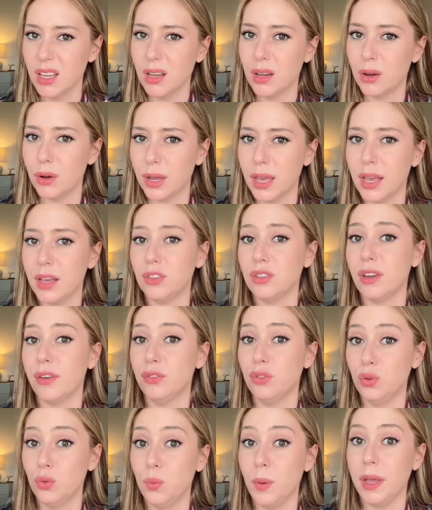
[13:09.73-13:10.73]
Okay, because you have
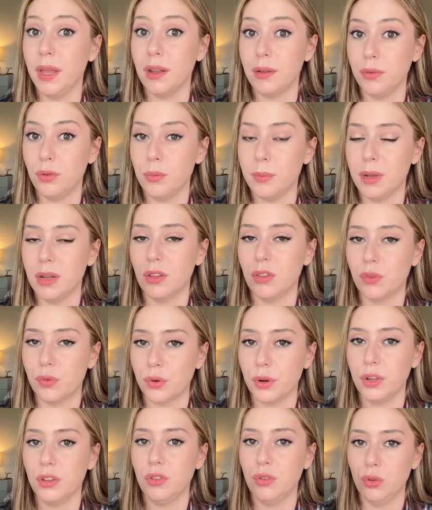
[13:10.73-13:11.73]
to wait a few minutes for
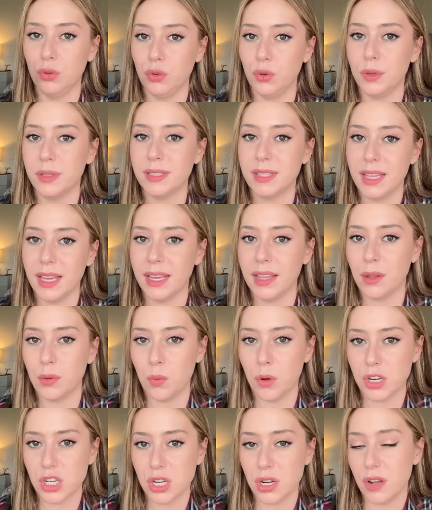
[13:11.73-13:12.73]
it to do its thing and then
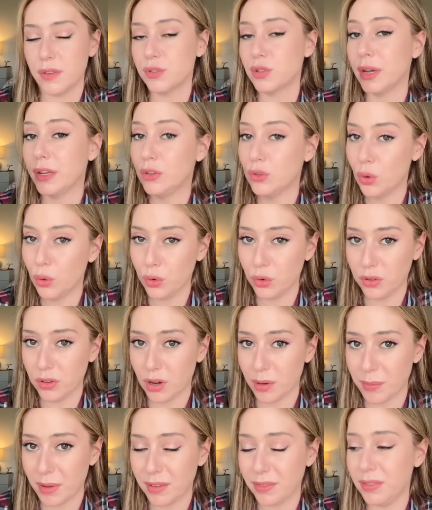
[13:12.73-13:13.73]
wash it off. So I don't use it
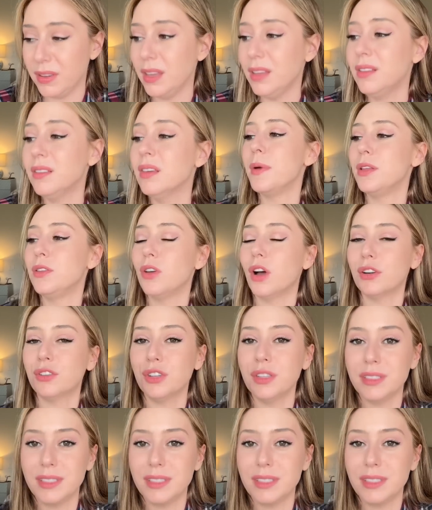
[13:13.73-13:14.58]
on my feet. Dr.